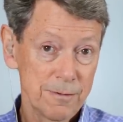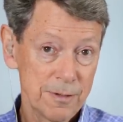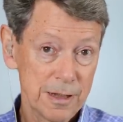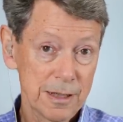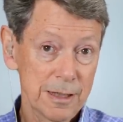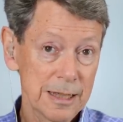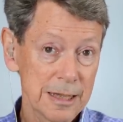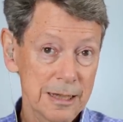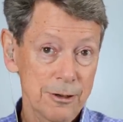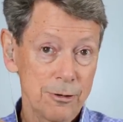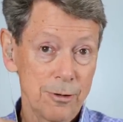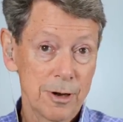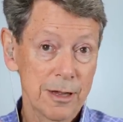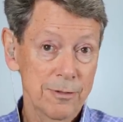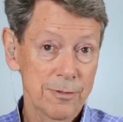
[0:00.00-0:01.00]
feeling,
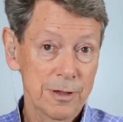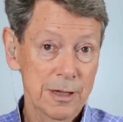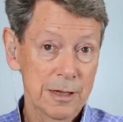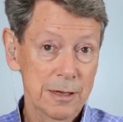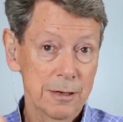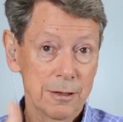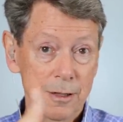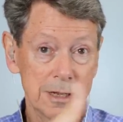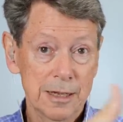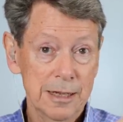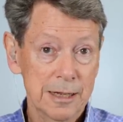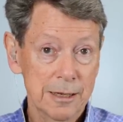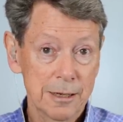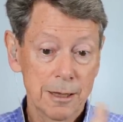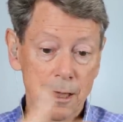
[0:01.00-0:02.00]
craving,
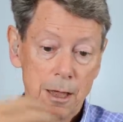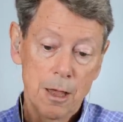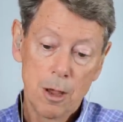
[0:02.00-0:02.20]
clinging.